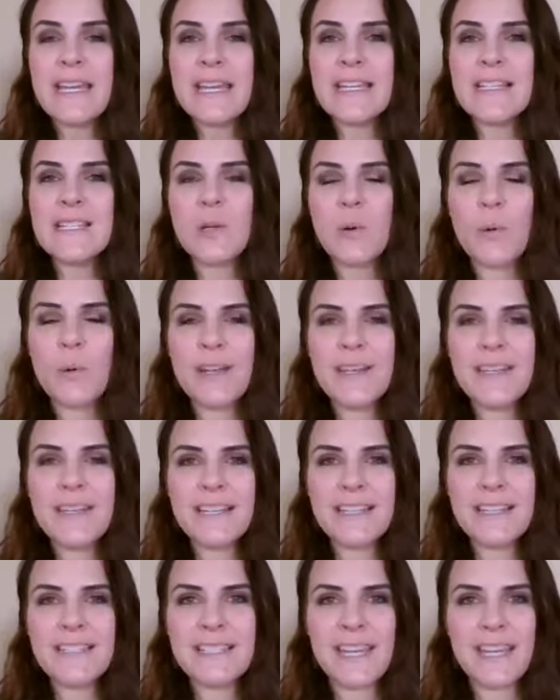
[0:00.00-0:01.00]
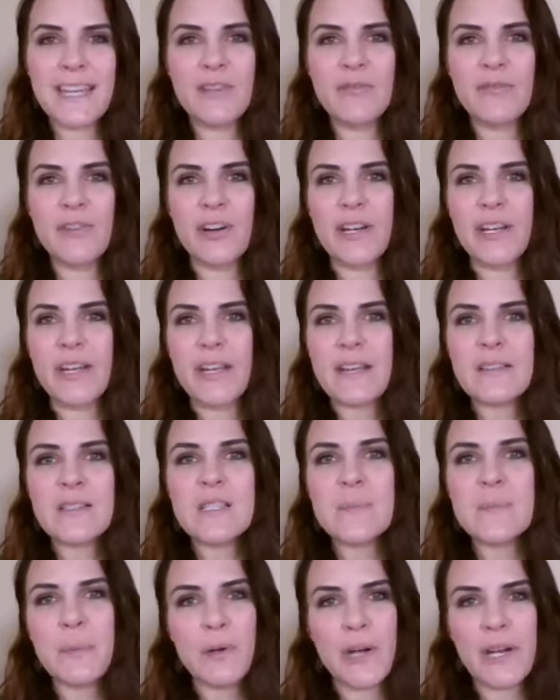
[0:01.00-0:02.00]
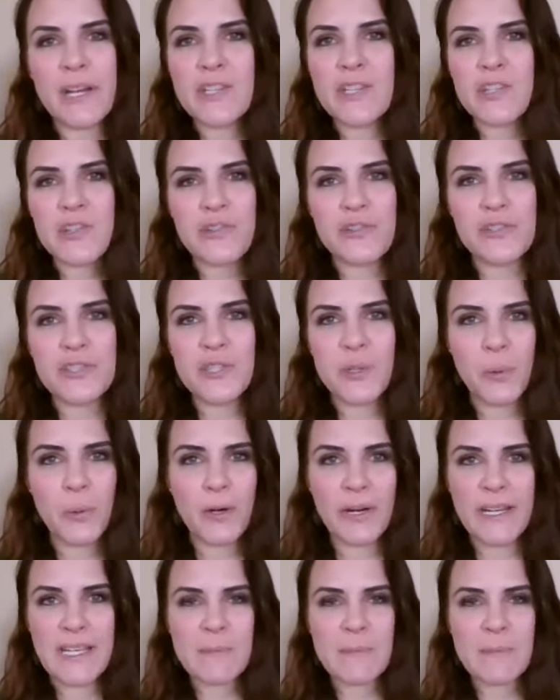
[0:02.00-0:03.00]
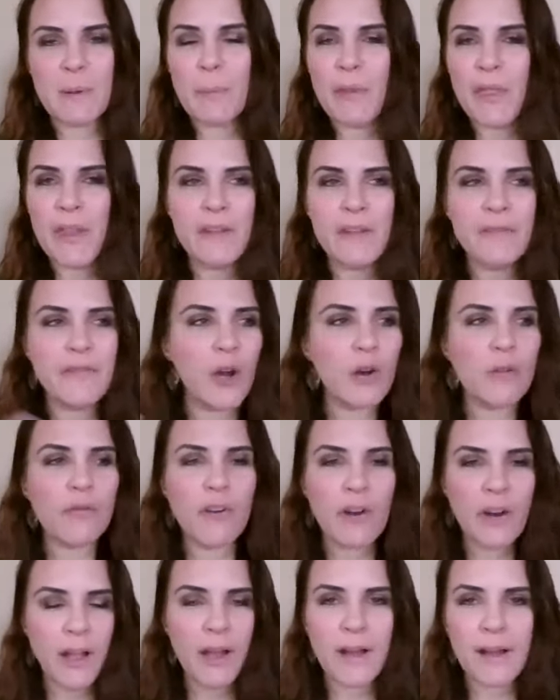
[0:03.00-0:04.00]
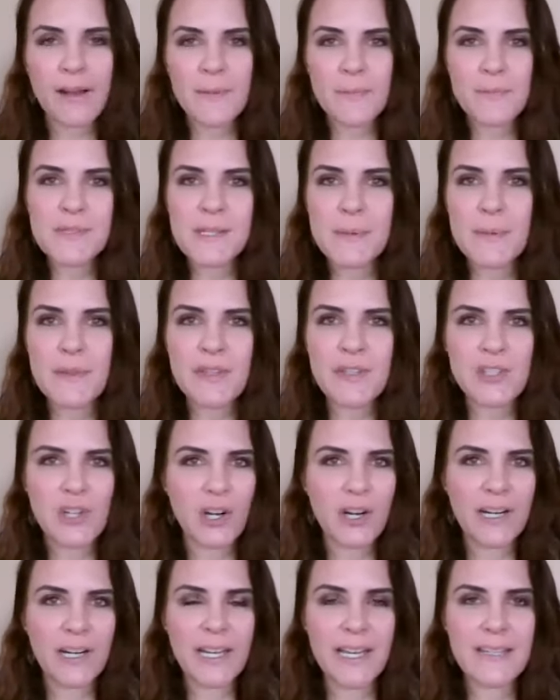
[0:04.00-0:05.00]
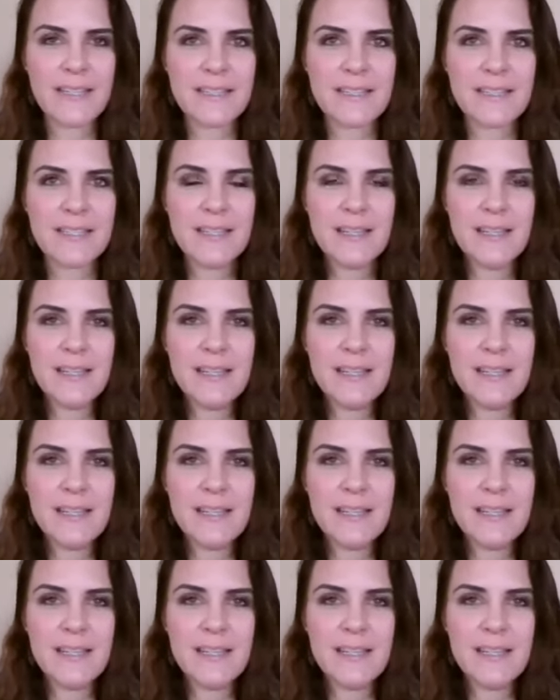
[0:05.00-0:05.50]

it's going to contain very inspirational stories, people that have overcome some of the darkest